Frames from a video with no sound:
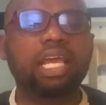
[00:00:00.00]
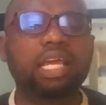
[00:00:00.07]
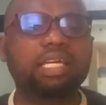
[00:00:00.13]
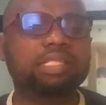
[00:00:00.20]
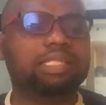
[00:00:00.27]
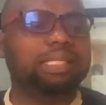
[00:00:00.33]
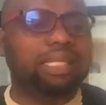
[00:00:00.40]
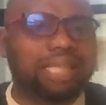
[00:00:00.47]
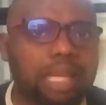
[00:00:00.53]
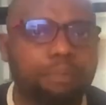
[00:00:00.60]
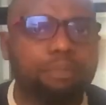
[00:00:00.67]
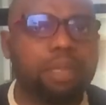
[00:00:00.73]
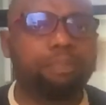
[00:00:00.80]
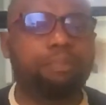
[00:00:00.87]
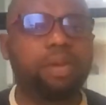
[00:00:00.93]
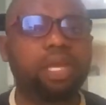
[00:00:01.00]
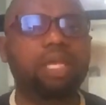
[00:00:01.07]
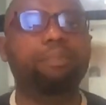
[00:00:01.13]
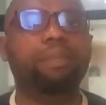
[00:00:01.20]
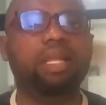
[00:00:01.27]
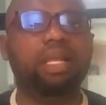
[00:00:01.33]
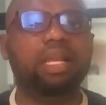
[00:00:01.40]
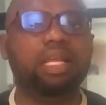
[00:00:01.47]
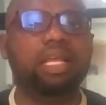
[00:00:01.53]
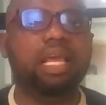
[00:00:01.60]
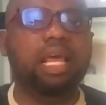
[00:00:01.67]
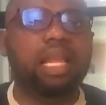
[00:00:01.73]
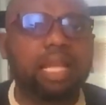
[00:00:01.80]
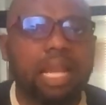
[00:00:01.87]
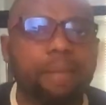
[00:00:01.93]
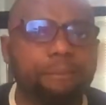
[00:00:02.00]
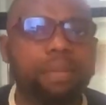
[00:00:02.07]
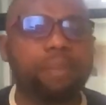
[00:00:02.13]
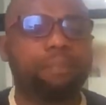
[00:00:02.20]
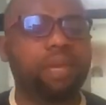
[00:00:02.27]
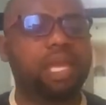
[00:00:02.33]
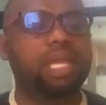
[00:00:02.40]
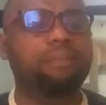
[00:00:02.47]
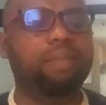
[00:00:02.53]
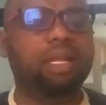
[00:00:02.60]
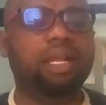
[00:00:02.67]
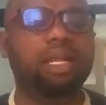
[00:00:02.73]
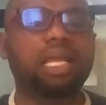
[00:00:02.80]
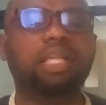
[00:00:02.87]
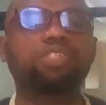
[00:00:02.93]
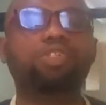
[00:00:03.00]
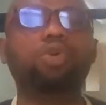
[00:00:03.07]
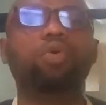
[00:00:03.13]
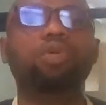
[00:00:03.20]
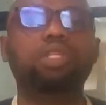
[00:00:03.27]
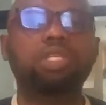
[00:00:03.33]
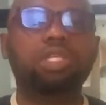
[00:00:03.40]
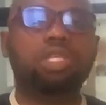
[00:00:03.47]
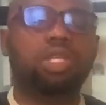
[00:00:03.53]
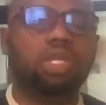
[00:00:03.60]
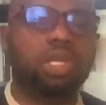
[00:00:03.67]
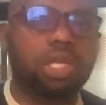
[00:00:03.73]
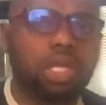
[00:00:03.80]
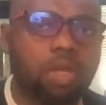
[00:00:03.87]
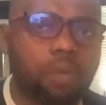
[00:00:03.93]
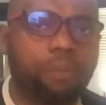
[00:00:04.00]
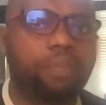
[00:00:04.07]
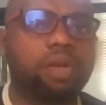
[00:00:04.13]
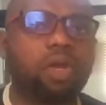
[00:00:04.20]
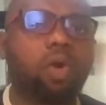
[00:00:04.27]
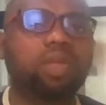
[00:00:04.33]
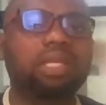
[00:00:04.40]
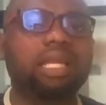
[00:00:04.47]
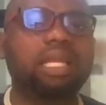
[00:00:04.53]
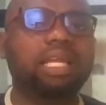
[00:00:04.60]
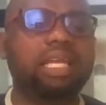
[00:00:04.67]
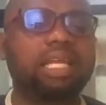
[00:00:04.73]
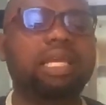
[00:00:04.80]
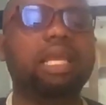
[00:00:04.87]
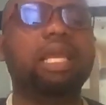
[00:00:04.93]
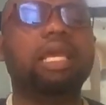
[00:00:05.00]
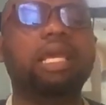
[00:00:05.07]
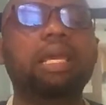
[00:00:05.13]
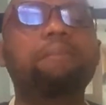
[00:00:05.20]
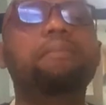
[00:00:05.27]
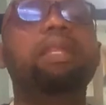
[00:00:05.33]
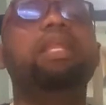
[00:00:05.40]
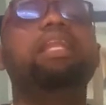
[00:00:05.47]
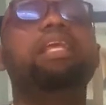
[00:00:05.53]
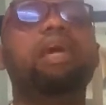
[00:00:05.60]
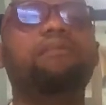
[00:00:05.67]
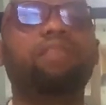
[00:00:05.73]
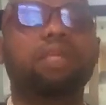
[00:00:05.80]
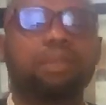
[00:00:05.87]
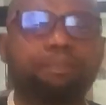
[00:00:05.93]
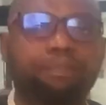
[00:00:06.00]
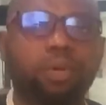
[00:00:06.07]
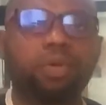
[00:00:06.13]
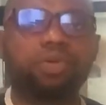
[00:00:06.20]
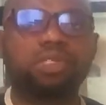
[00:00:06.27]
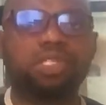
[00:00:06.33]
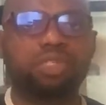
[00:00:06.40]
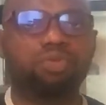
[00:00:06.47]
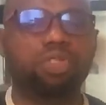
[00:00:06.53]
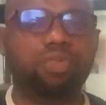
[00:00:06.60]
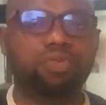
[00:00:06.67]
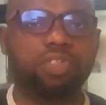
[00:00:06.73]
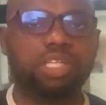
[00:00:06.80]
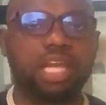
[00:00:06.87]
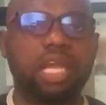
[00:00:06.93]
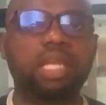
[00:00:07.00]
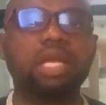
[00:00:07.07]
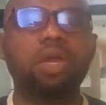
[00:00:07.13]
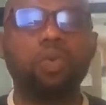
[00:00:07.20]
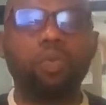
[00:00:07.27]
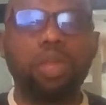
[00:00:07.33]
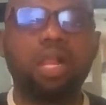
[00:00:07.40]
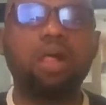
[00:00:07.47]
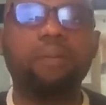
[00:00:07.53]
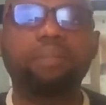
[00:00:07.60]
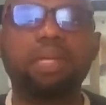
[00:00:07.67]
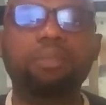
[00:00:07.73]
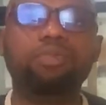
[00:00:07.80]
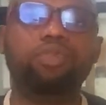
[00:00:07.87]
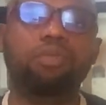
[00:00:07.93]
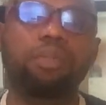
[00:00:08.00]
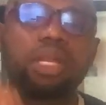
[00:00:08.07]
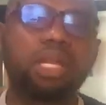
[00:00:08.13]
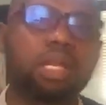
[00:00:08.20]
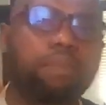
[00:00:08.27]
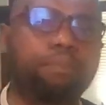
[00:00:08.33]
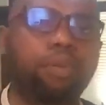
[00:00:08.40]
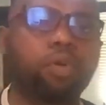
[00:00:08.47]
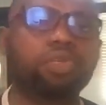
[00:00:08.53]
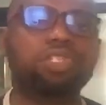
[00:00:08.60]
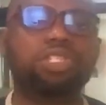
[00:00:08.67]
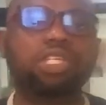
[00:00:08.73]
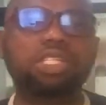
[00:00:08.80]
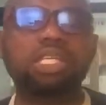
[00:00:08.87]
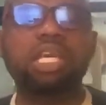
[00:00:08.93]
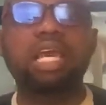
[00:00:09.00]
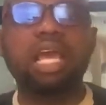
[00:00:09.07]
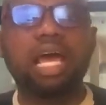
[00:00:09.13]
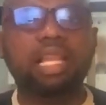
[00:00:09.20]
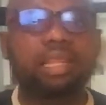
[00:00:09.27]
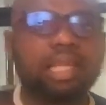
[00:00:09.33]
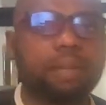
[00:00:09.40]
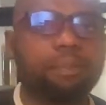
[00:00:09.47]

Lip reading: is, let me pay immediately. Let me pay immediately. And so the pre-order link, immediately after the bonuses which you've shared, will help them to immediately punch it and